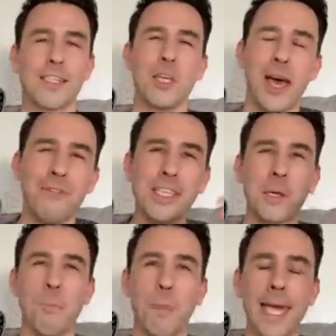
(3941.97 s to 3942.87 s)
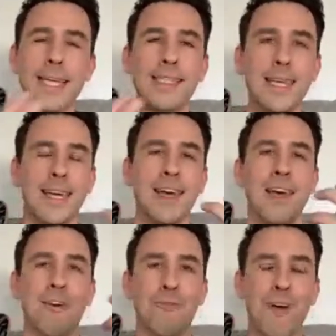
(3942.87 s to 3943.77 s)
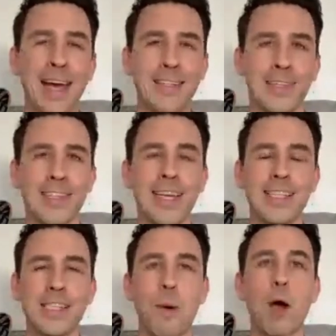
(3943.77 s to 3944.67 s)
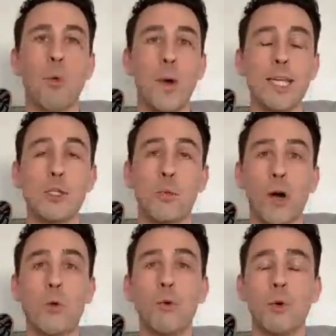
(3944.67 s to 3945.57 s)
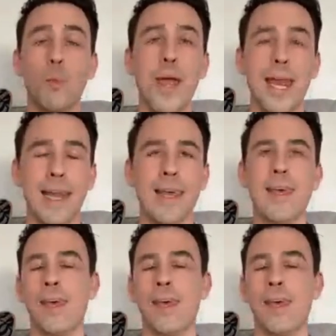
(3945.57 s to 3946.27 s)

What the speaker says: So you have these competing factors, and it's about which one will win.